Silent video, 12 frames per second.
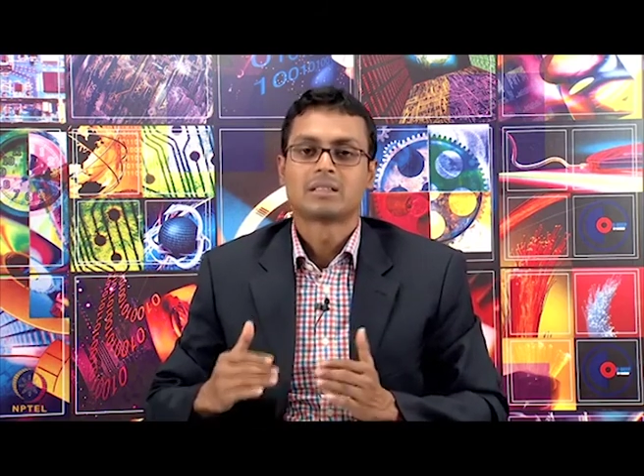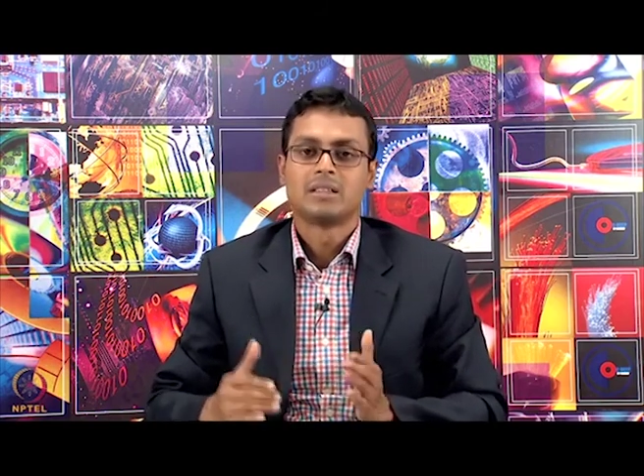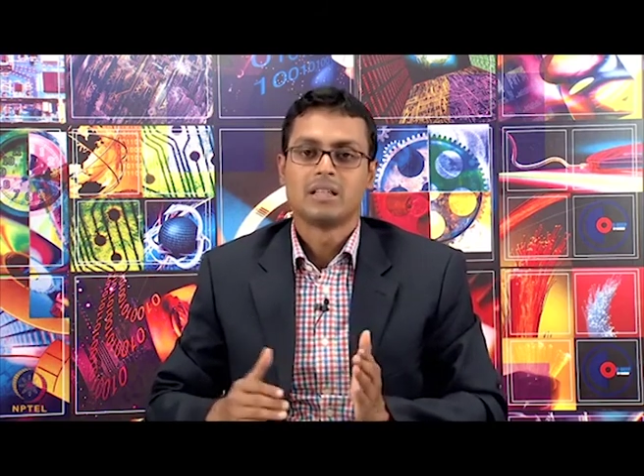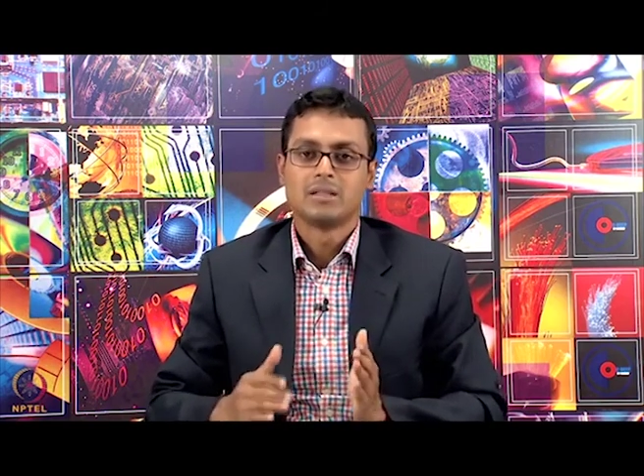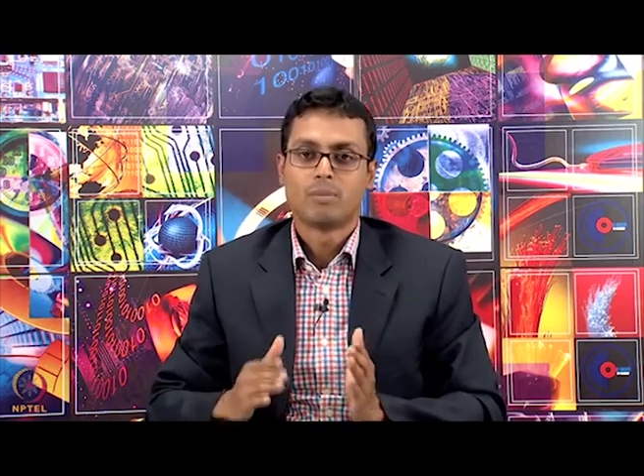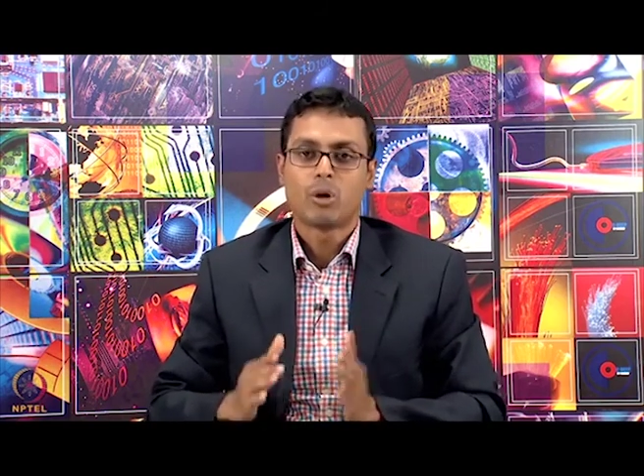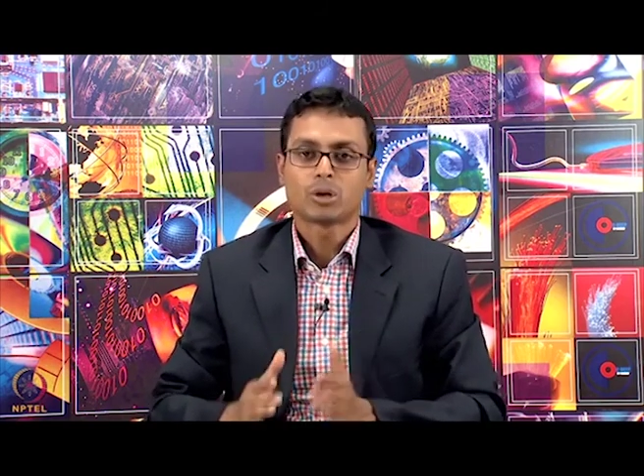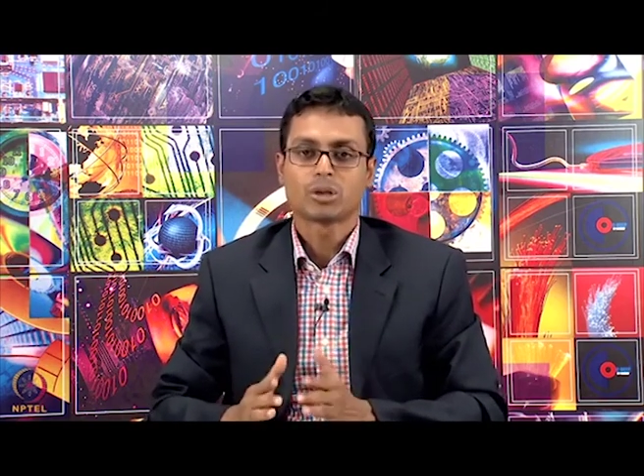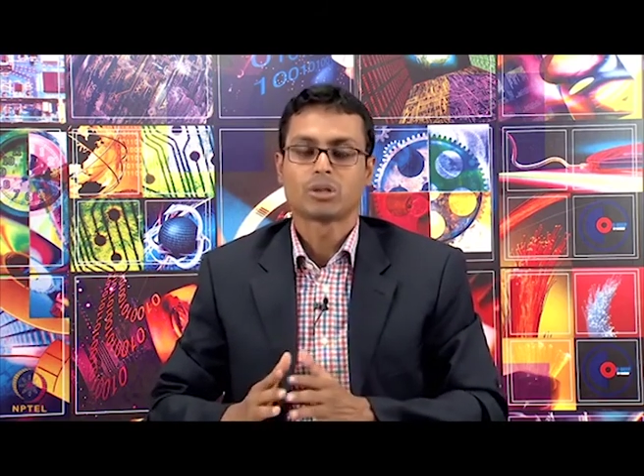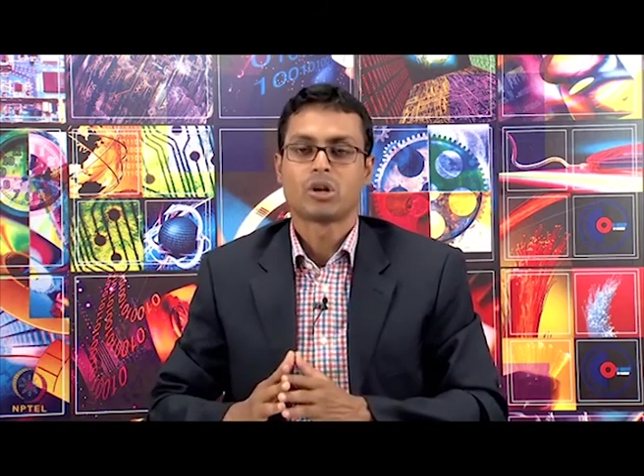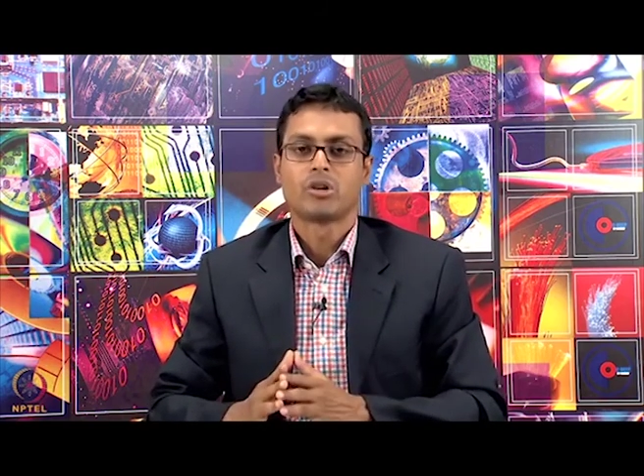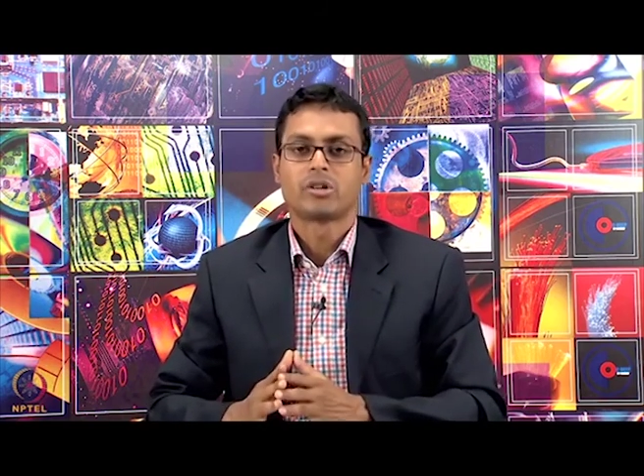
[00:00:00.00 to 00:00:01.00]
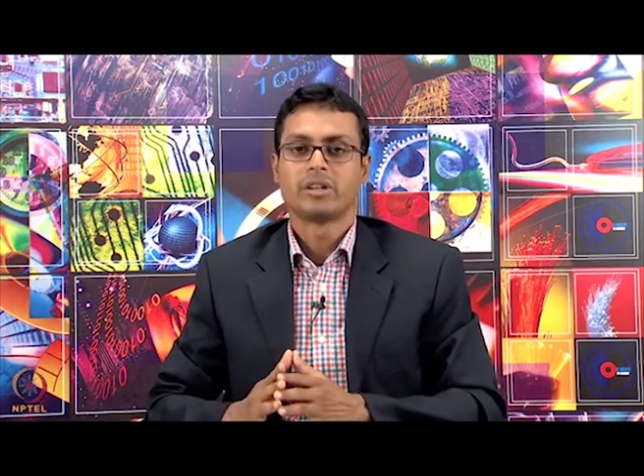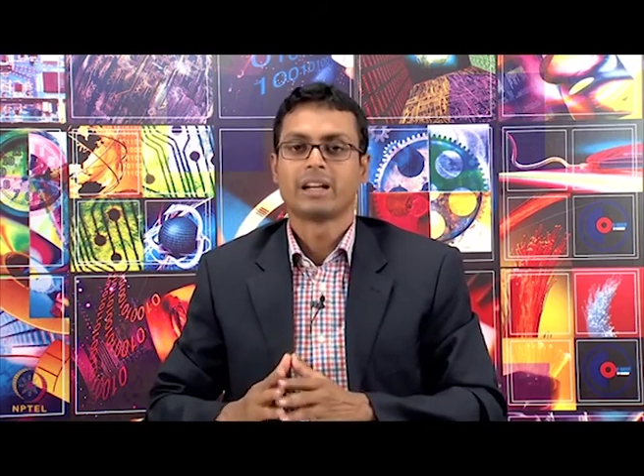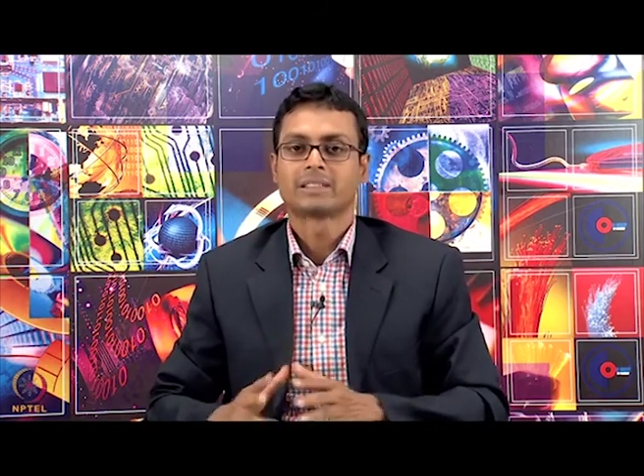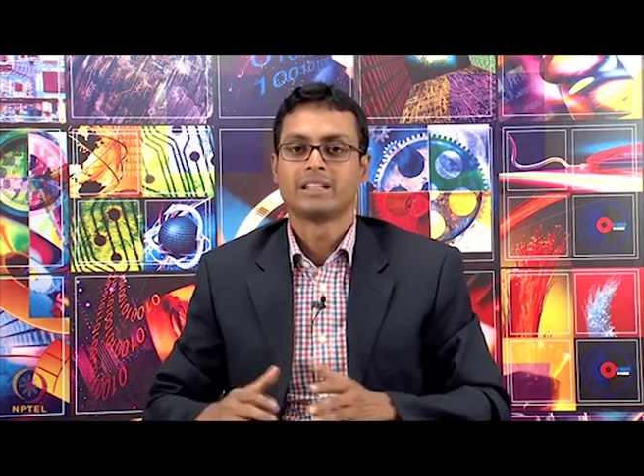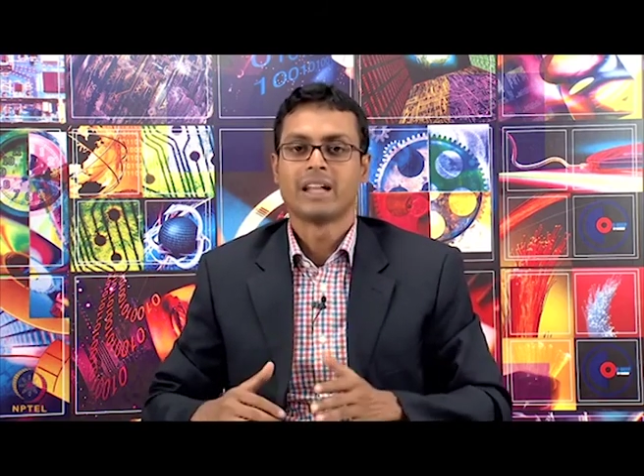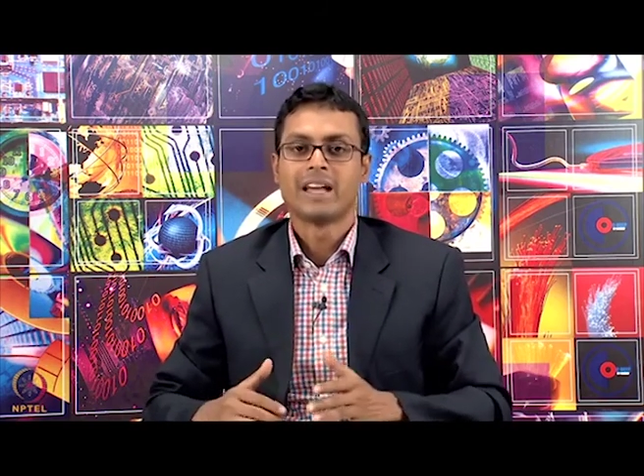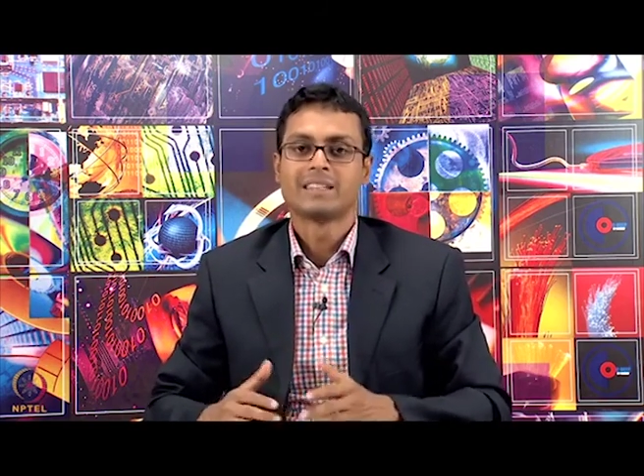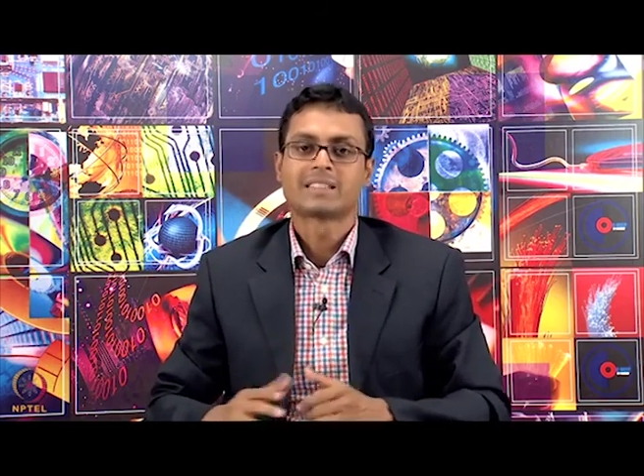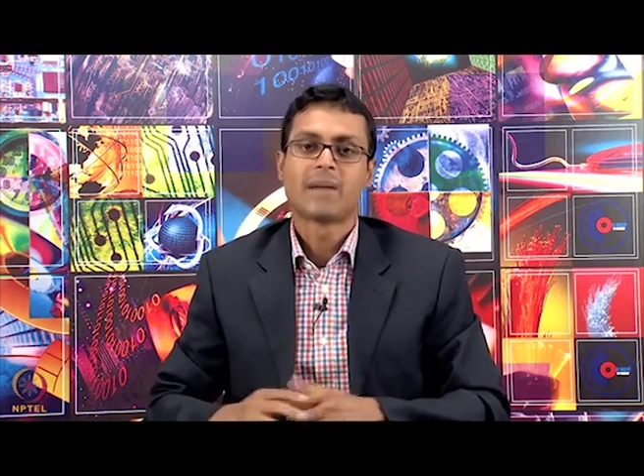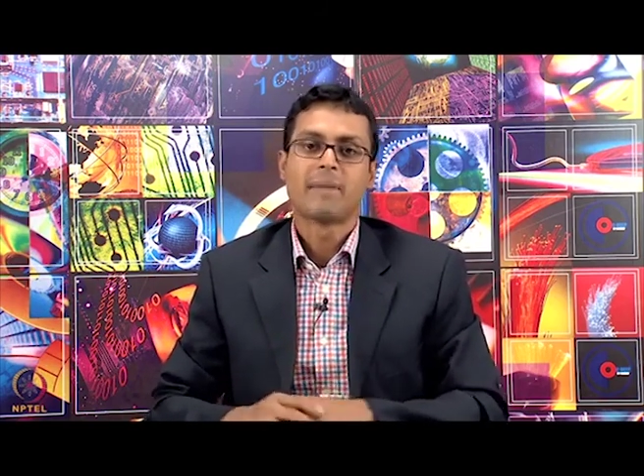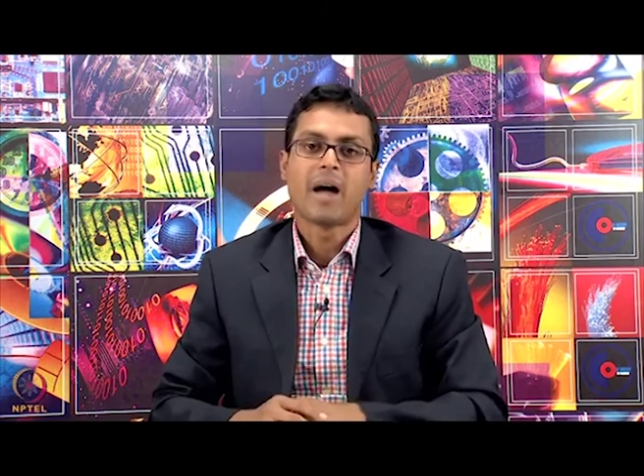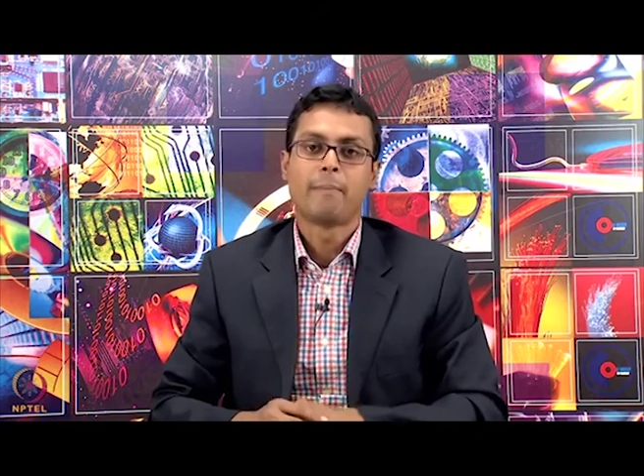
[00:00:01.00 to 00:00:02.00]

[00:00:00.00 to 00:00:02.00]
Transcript: the Poisson-Khondt reaction and some